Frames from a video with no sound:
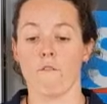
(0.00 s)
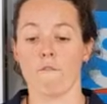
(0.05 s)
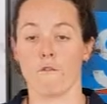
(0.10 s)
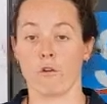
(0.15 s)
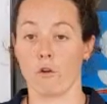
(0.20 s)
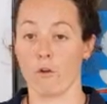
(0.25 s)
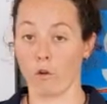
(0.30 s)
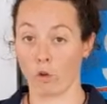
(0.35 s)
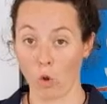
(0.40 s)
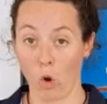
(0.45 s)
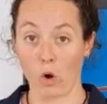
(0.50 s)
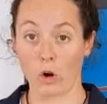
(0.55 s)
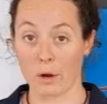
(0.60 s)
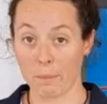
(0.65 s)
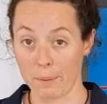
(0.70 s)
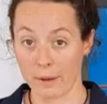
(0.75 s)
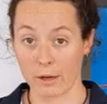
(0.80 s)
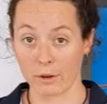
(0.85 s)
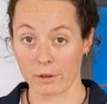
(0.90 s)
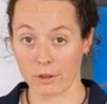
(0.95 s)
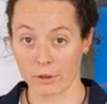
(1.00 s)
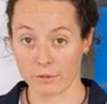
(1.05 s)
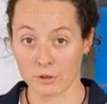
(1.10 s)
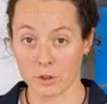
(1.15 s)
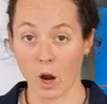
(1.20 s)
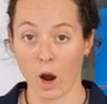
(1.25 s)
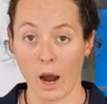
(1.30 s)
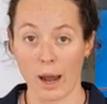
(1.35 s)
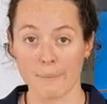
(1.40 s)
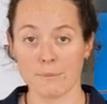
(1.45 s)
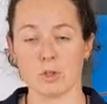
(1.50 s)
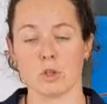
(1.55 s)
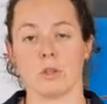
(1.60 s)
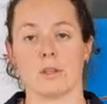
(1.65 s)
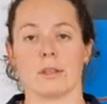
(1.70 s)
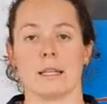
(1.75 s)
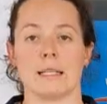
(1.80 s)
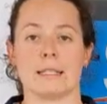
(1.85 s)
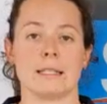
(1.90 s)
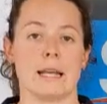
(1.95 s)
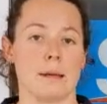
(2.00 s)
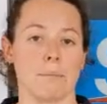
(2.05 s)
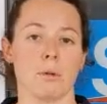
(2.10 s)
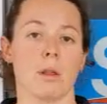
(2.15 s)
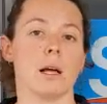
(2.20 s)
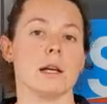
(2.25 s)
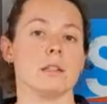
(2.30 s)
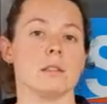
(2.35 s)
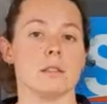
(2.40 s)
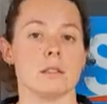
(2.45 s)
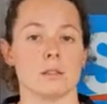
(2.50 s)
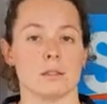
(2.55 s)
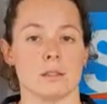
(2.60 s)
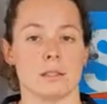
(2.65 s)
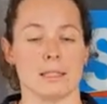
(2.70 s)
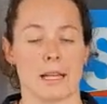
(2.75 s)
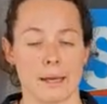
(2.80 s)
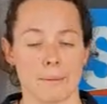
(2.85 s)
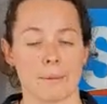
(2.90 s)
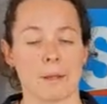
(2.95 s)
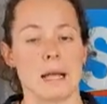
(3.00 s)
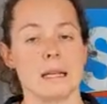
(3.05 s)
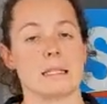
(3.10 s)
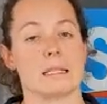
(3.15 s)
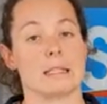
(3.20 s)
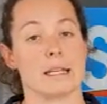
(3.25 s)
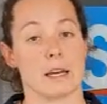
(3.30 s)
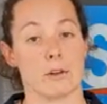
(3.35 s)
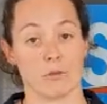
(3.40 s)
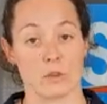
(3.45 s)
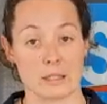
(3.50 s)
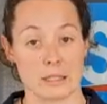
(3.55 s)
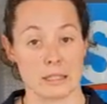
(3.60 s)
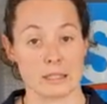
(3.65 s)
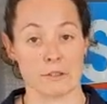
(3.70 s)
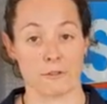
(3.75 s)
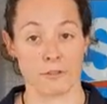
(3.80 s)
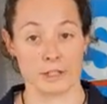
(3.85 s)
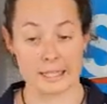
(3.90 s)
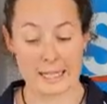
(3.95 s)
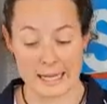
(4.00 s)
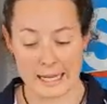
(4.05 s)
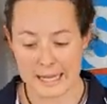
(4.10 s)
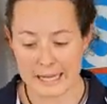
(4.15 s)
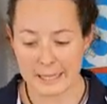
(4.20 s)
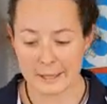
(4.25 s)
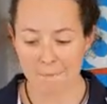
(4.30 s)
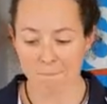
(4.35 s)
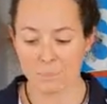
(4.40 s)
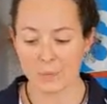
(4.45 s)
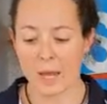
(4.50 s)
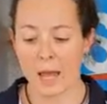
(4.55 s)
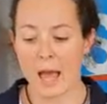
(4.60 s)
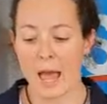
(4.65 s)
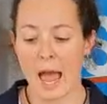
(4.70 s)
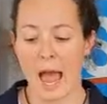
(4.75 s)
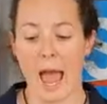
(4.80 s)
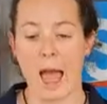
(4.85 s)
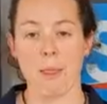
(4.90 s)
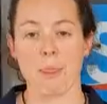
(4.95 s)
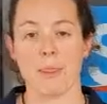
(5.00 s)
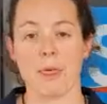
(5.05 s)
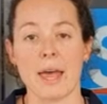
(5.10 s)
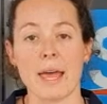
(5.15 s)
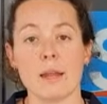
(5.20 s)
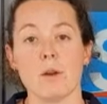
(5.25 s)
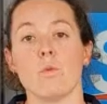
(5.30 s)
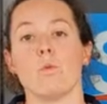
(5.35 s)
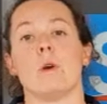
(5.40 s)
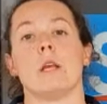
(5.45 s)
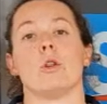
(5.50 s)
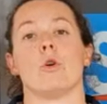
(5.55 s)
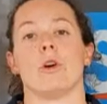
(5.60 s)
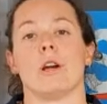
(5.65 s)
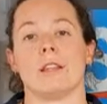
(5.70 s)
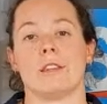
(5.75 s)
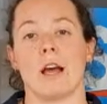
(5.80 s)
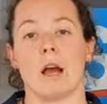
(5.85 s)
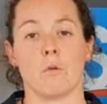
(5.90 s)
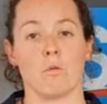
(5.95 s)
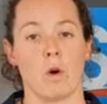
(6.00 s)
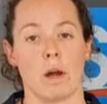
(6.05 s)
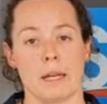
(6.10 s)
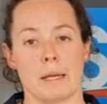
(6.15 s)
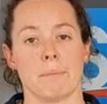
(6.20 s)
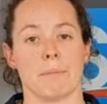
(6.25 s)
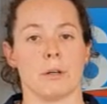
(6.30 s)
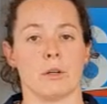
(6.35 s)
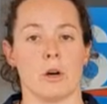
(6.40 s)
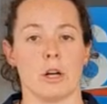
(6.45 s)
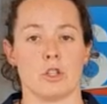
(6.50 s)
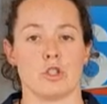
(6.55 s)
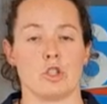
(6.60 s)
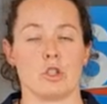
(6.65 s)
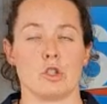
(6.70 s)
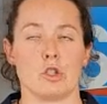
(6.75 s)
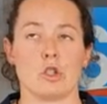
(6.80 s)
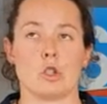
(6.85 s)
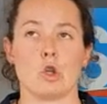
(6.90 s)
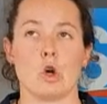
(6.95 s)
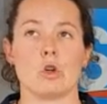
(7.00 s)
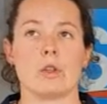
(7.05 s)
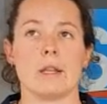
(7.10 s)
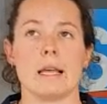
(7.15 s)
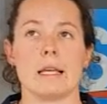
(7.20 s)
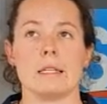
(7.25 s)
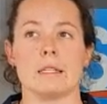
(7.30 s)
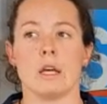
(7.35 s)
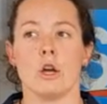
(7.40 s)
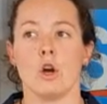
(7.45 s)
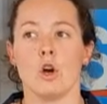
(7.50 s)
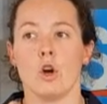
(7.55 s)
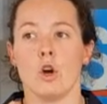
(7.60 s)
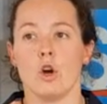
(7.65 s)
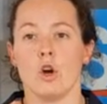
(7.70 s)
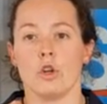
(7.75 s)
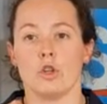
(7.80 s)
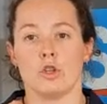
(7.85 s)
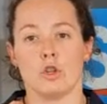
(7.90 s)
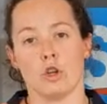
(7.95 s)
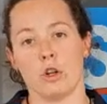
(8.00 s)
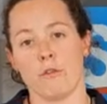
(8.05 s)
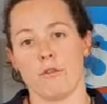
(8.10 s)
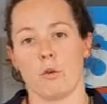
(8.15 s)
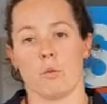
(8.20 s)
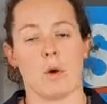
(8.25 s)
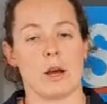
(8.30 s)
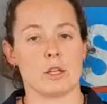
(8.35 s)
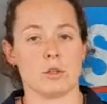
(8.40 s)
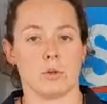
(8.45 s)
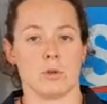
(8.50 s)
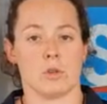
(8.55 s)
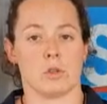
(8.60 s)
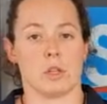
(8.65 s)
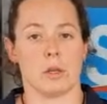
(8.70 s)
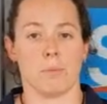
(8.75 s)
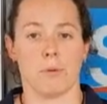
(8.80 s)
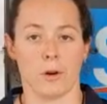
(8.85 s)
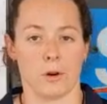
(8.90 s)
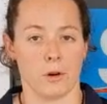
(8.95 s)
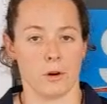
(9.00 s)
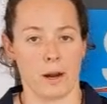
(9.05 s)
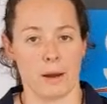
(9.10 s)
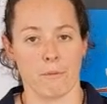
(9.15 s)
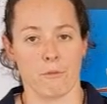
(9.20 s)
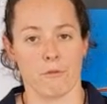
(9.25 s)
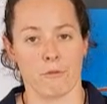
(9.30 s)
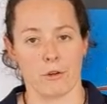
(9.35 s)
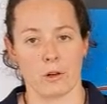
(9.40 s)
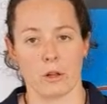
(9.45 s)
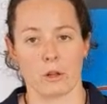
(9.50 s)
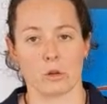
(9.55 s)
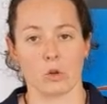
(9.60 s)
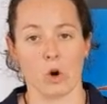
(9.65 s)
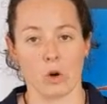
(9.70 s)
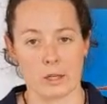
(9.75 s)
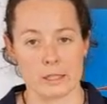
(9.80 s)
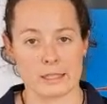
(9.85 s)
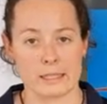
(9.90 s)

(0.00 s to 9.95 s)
for a longer period of time so that the stabilizers can resist fatigue. And then we look at that running progression. So there's two different ways we usually program for longer